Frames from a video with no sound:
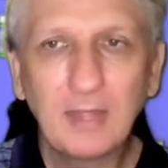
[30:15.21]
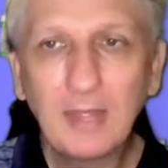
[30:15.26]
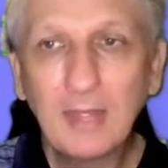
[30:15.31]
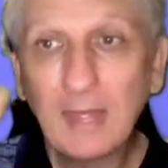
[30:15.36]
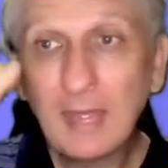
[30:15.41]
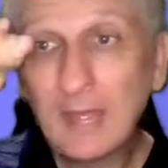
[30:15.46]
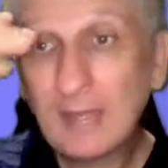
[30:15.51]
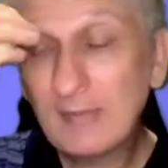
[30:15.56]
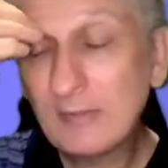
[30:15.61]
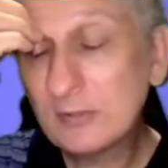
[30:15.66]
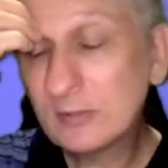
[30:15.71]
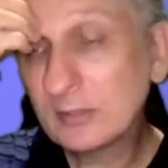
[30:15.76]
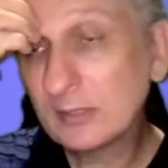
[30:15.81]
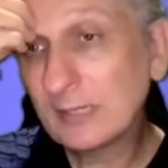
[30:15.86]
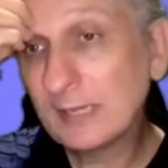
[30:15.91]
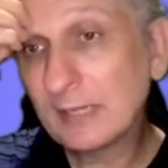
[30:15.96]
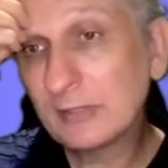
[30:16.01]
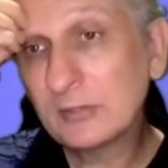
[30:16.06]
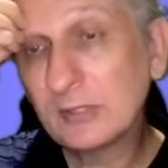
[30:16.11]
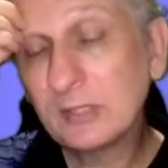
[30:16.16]
And this can
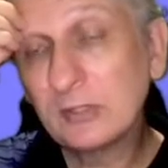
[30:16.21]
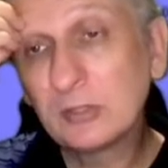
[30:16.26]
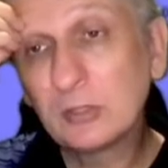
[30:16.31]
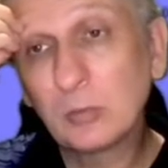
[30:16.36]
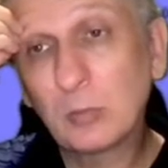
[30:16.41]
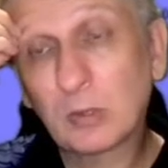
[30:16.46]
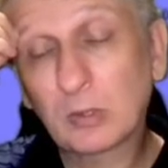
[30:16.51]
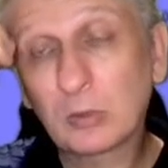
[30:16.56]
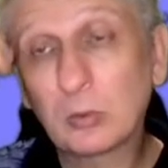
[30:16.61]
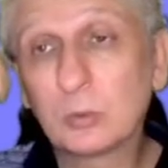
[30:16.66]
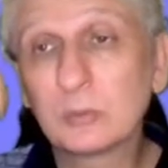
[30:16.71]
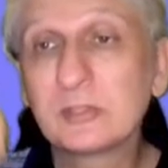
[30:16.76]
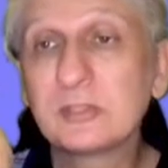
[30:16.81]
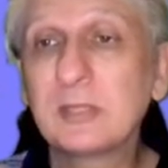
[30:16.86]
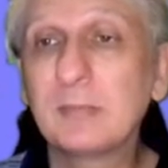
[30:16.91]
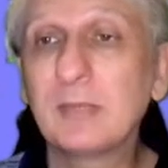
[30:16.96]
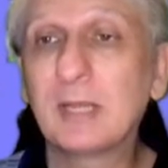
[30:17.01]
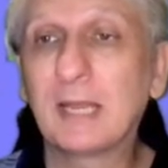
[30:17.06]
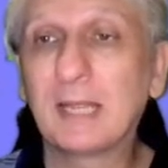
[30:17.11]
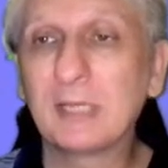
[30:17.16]
let us into what are called
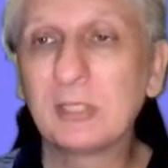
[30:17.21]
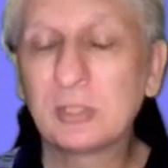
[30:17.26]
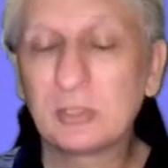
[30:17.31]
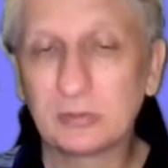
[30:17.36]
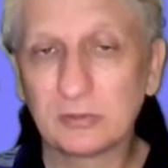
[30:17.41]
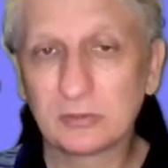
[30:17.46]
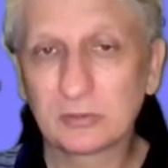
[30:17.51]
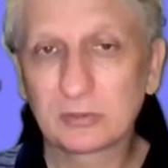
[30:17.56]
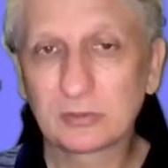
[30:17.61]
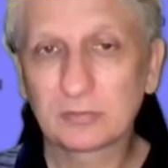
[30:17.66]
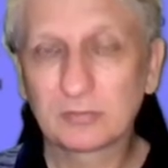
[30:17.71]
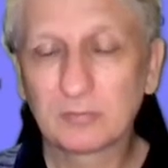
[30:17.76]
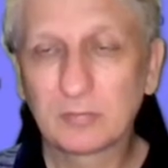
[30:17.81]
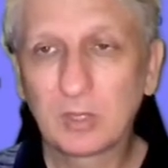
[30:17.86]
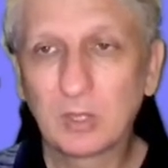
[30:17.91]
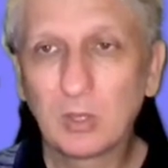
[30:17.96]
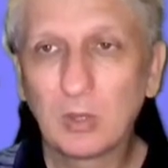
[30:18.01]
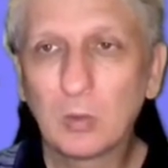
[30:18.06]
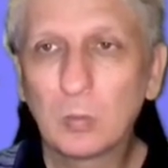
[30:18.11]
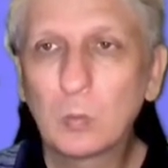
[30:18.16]
simulations,
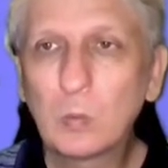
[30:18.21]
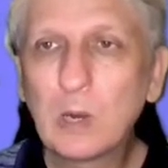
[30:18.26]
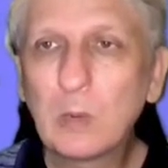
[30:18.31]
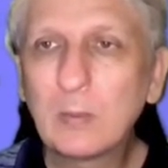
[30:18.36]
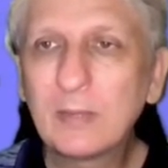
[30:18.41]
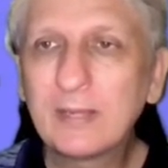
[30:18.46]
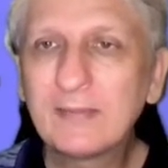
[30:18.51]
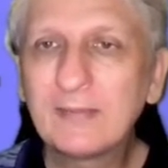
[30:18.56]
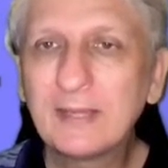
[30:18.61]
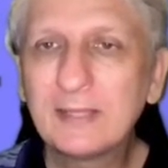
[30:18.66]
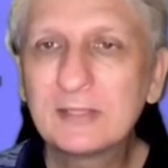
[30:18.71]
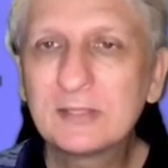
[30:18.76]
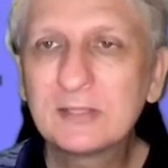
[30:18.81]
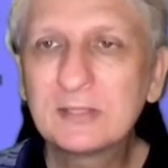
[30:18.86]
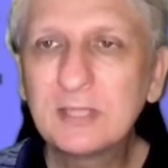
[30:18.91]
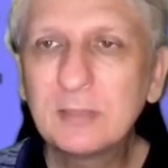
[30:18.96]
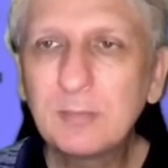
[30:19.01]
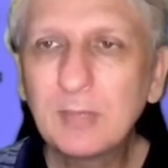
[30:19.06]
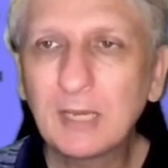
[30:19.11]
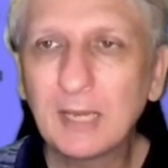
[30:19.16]
where we can then
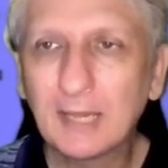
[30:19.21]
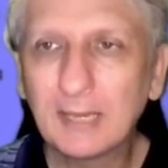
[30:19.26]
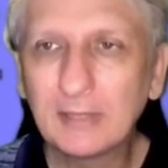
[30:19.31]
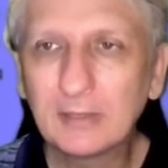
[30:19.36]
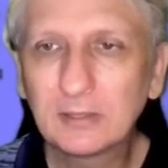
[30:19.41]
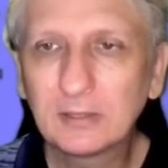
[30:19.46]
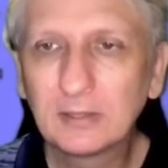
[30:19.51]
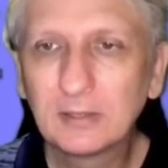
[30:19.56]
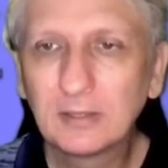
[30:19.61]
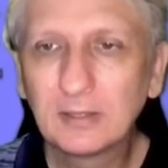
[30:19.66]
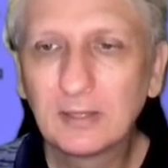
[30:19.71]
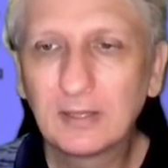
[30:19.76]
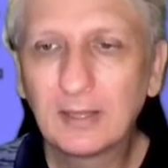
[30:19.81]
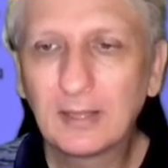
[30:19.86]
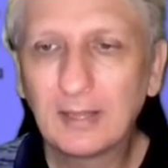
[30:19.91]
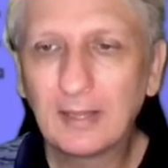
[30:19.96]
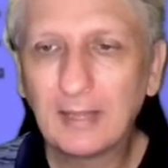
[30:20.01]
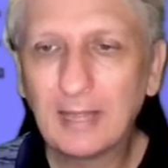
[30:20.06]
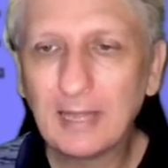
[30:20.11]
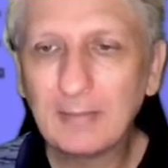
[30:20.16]
simulate
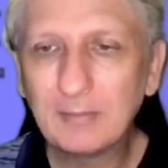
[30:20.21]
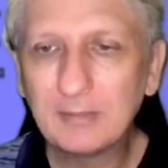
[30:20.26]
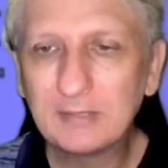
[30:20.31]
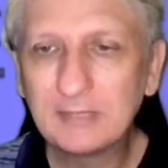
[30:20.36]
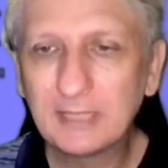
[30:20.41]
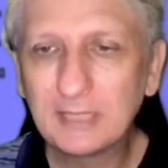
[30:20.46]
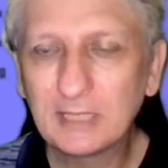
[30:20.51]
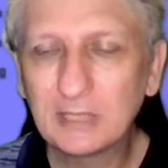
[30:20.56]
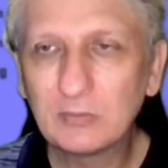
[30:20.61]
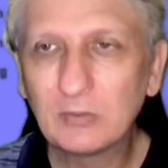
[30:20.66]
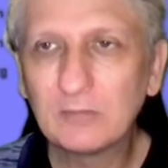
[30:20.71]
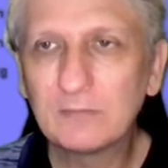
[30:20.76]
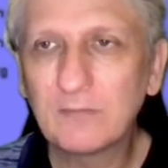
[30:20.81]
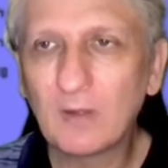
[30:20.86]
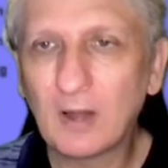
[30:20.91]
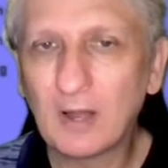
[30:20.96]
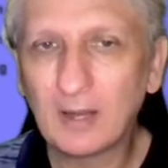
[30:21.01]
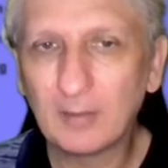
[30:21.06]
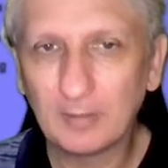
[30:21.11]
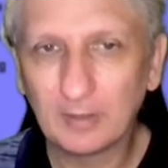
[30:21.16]
a particular
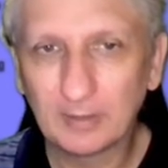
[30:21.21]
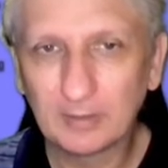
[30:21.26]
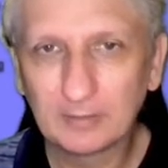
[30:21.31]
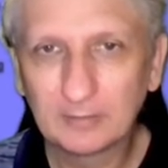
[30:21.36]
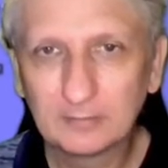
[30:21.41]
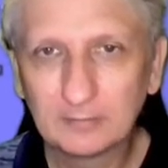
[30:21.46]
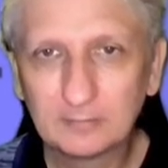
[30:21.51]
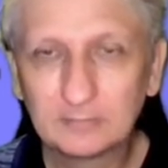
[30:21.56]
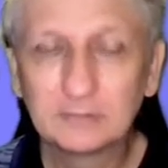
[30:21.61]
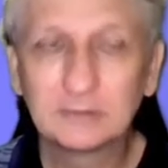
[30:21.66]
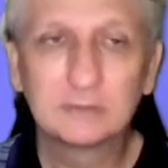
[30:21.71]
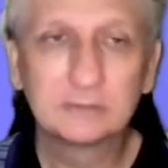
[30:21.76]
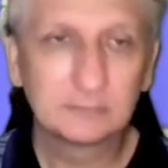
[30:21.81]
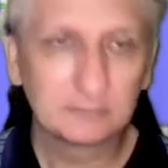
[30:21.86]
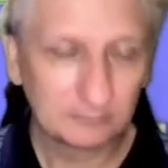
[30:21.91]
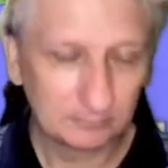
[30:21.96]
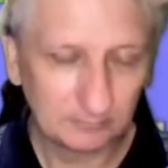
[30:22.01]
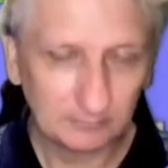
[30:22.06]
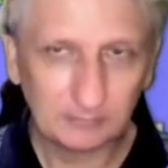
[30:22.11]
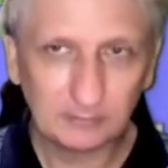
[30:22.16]
environment.
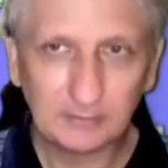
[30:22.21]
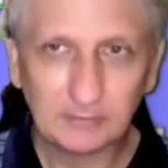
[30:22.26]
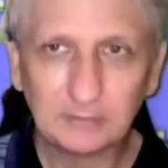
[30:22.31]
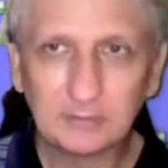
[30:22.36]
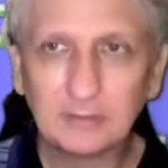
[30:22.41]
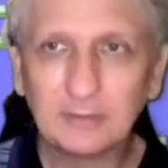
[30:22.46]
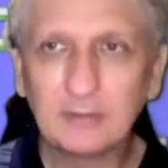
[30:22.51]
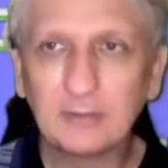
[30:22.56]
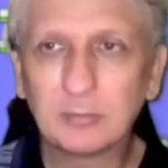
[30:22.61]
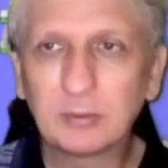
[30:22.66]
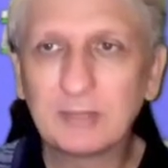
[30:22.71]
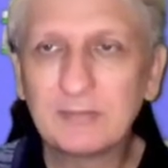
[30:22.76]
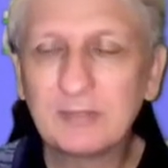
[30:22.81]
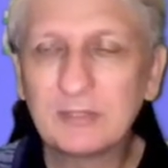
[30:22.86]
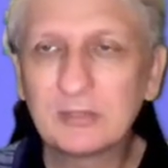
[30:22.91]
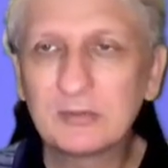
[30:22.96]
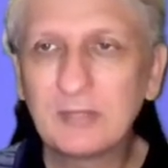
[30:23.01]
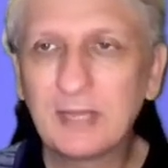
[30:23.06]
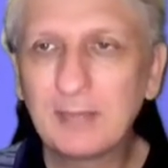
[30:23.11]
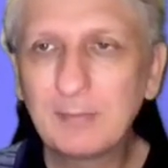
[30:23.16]
In the previous
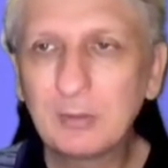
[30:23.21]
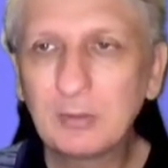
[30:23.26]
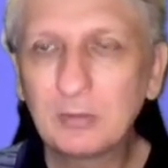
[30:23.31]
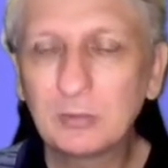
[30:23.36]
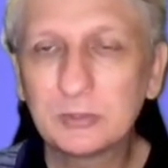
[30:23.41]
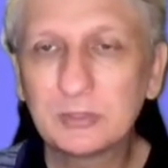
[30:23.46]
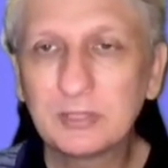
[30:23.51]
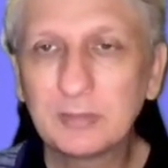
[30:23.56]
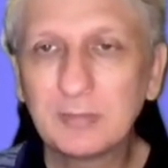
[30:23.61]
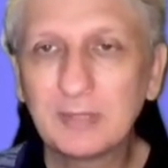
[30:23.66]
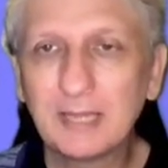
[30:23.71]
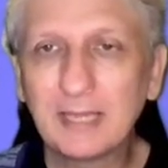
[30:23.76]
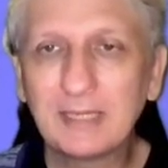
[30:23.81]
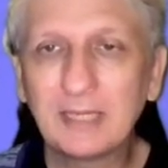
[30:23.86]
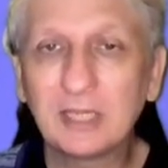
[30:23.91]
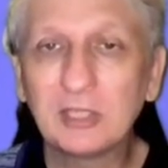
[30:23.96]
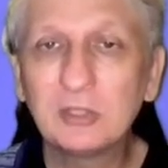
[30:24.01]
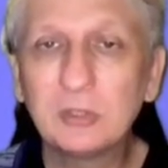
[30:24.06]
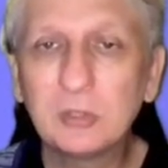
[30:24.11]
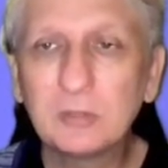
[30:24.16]
example, it was simulating a
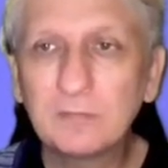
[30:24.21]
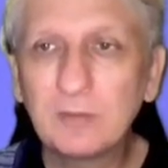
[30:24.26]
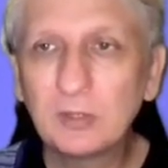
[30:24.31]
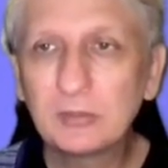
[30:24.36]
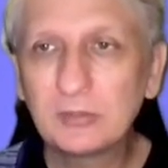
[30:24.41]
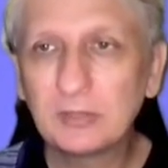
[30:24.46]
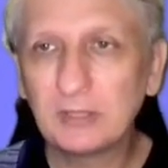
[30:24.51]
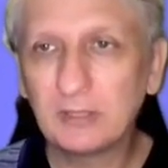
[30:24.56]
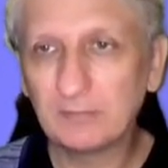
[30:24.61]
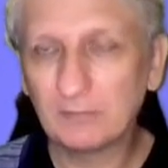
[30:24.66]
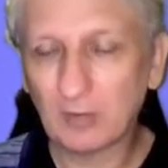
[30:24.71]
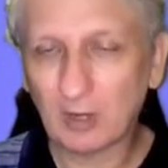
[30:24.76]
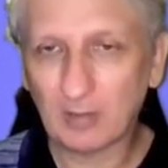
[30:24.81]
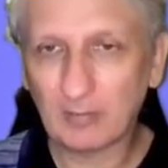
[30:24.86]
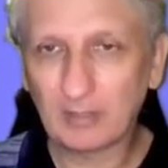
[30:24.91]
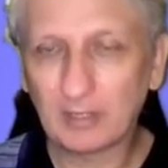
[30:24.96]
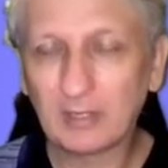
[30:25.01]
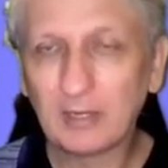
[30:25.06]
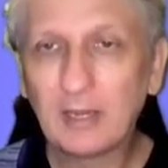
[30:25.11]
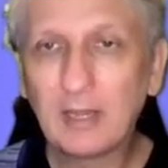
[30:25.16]
university
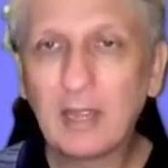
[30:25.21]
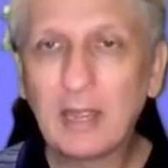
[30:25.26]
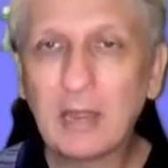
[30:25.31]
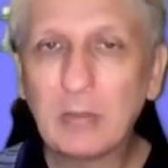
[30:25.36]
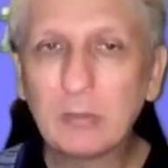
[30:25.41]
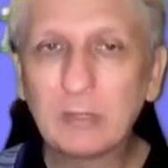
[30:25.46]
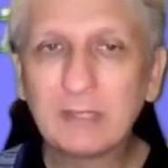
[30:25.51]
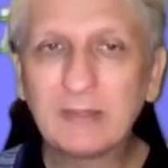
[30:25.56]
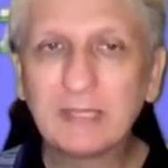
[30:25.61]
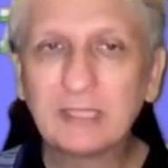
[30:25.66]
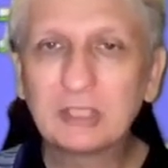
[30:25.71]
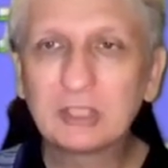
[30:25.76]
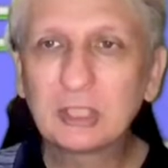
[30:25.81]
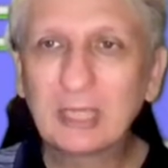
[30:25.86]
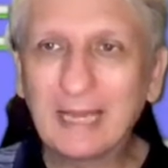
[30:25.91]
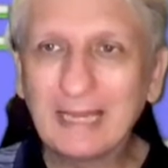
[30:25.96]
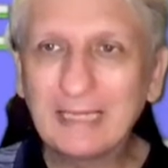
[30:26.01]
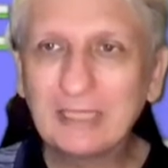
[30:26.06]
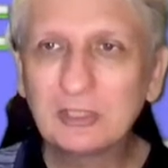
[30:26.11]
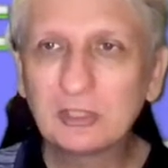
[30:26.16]
environment, and we can then
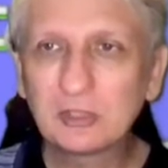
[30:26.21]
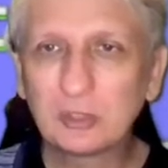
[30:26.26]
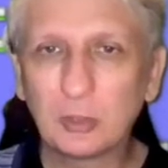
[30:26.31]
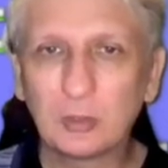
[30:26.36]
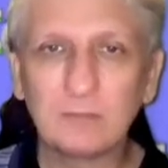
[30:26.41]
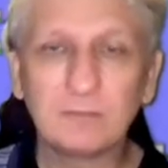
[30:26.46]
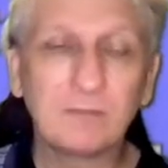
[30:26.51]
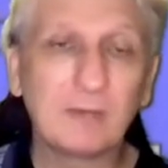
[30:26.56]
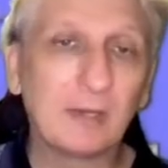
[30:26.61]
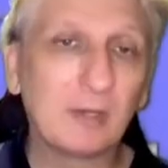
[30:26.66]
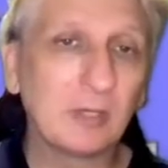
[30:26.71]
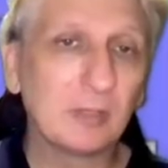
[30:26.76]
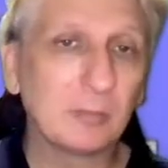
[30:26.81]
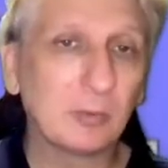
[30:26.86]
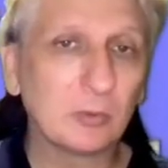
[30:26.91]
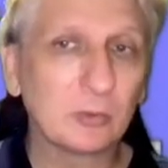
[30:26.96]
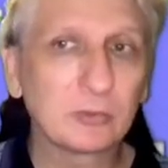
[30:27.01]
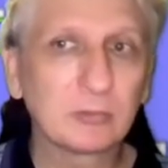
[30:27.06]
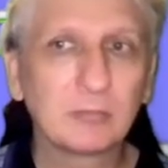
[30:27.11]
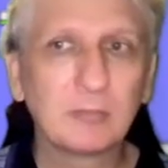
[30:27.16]
change certain
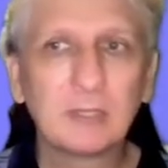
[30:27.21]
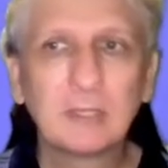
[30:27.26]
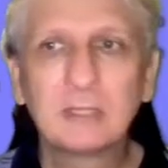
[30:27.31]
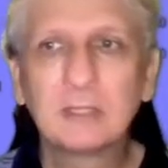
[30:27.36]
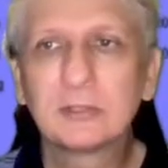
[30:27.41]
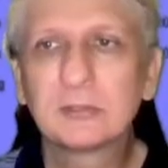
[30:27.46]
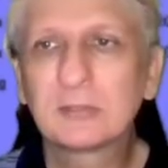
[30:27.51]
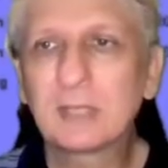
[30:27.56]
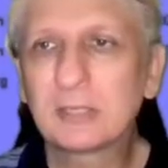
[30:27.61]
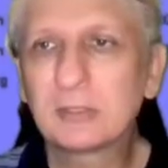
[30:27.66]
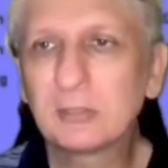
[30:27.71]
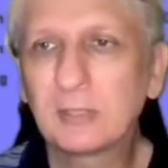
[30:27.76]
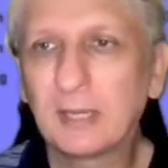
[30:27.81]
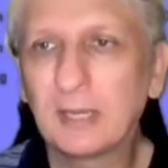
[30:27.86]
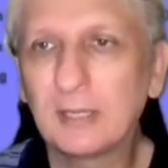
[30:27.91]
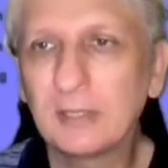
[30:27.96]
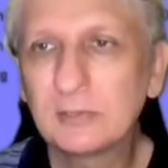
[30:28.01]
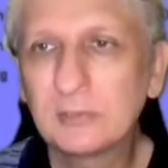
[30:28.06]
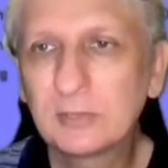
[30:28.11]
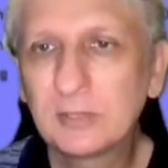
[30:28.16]
variables, such
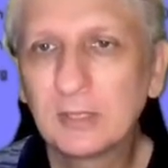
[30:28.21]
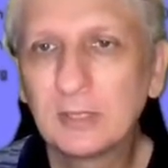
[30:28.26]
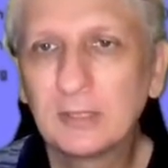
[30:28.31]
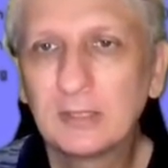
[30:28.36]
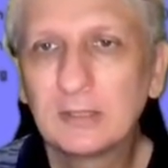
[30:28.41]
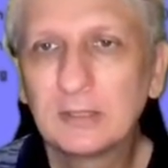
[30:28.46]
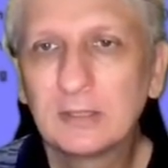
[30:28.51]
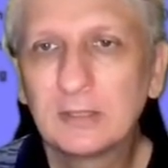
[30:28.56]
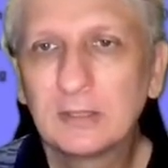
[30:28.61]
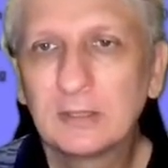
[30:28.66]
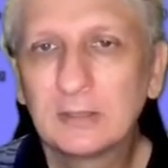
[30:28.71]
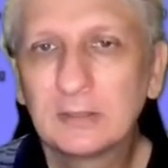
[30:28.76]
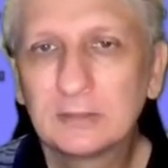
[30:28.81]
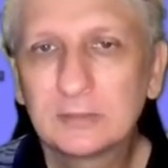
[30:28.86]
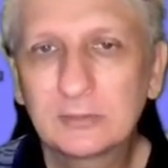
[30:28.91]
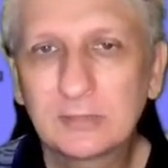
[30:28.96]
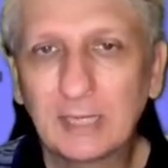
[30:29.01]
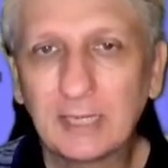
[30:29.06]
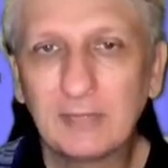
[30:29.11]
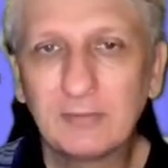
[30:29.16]
as,
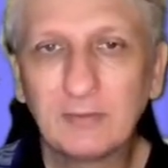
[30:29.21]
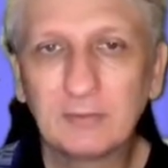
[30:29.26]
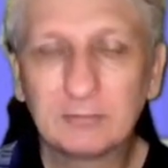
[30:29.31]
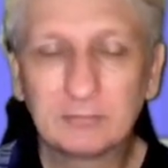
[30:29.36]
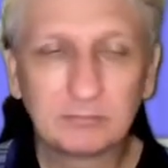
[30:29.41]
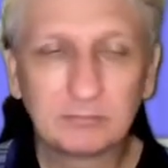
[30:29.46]
say, the,